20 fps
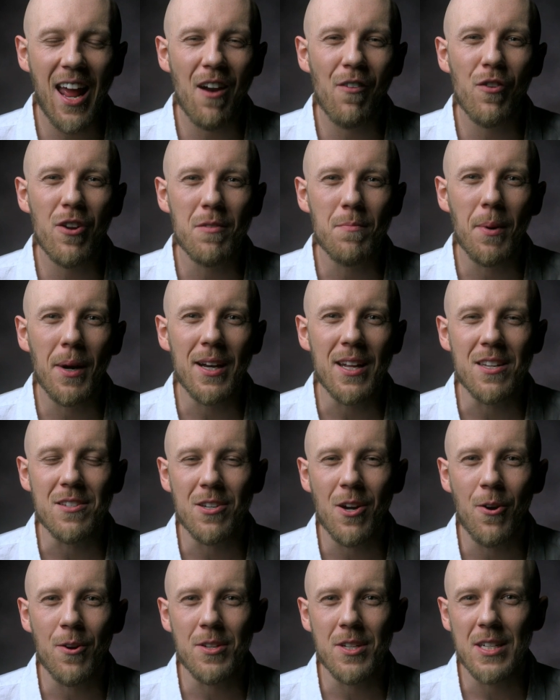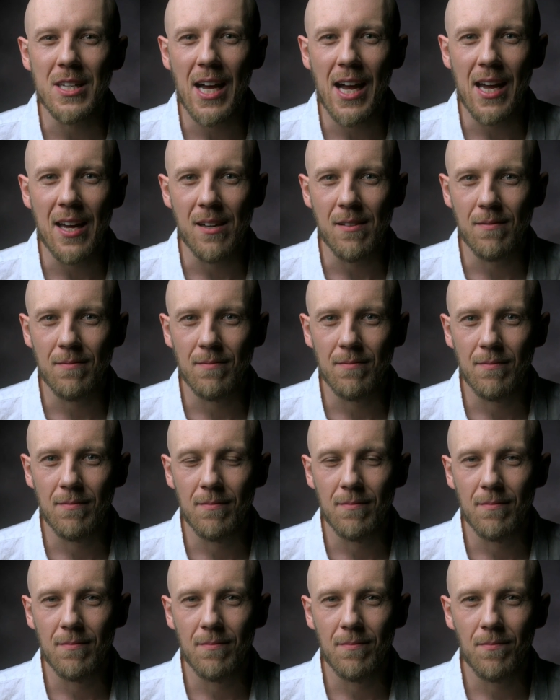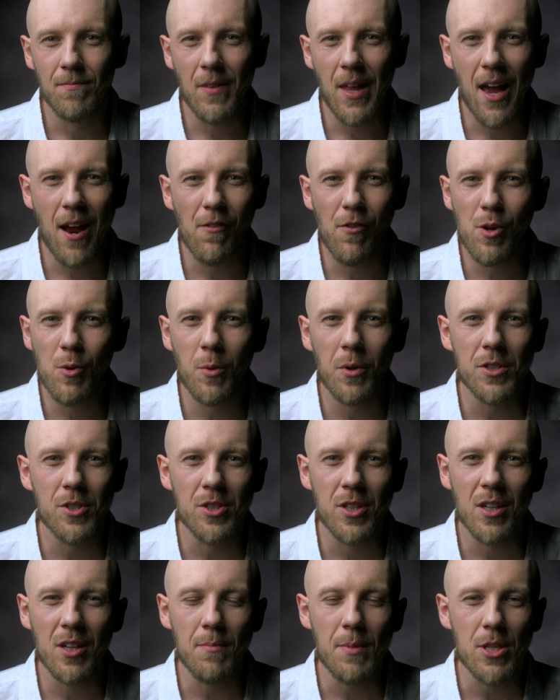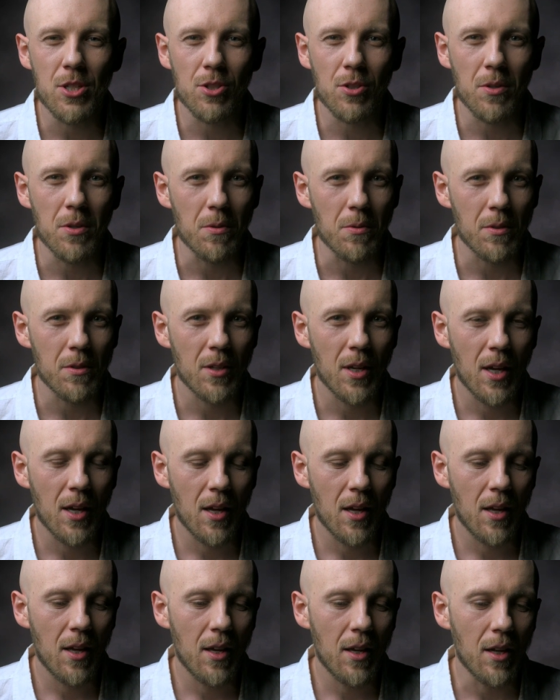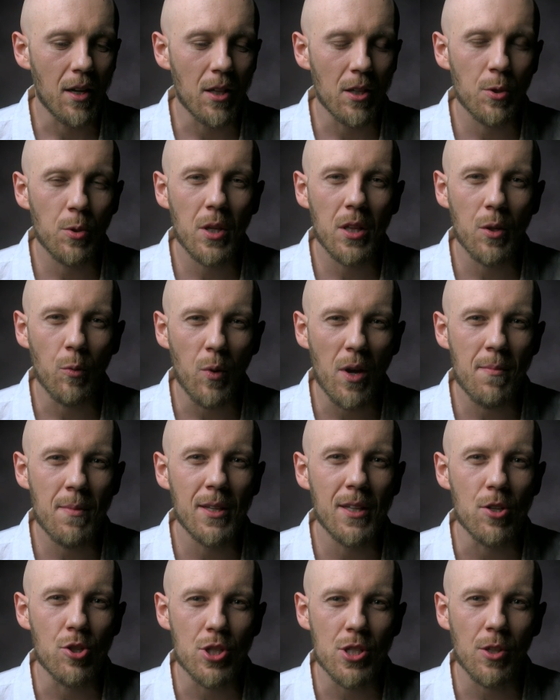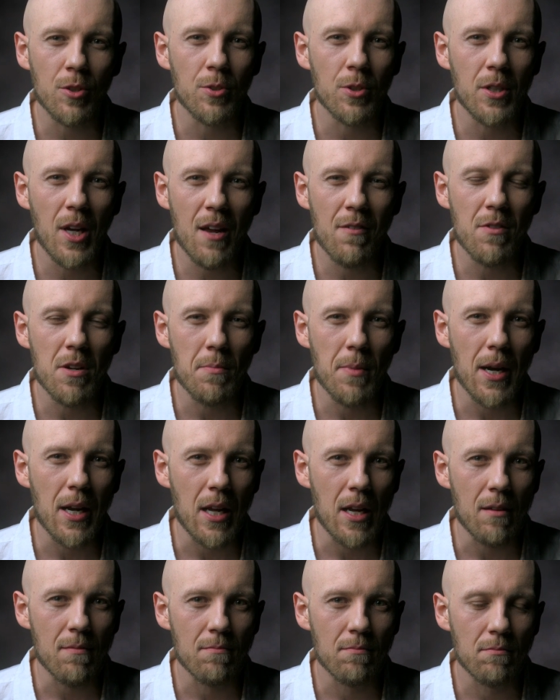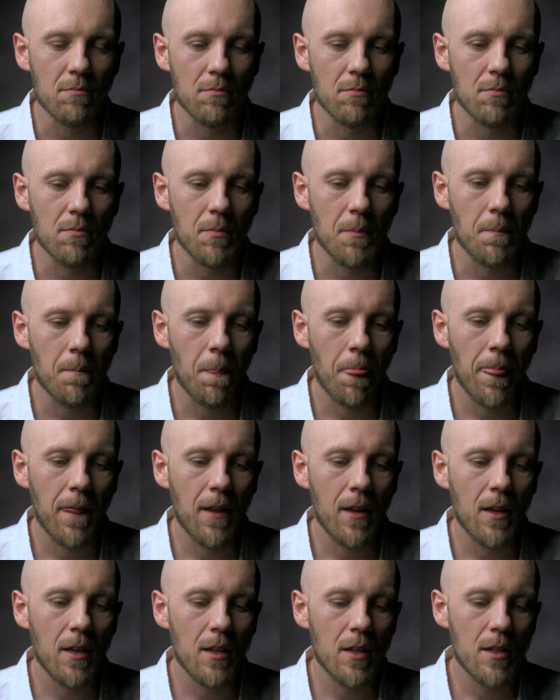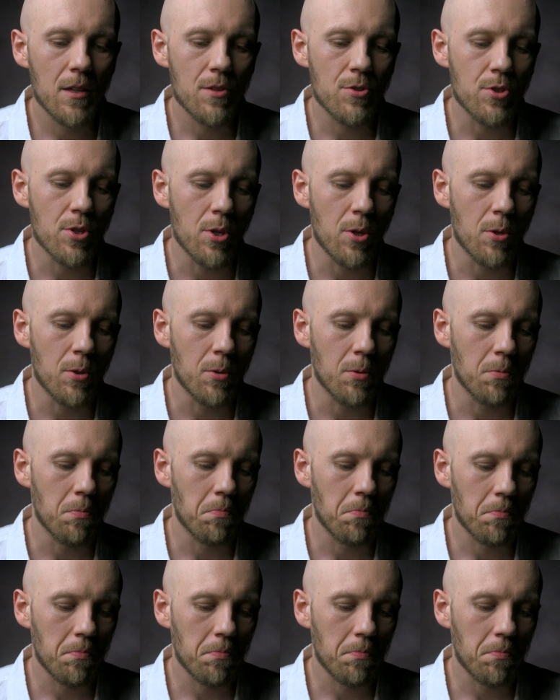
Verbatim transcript: everybody's going to die. Everyone's going to be screwed, including the women, the children, everybody. So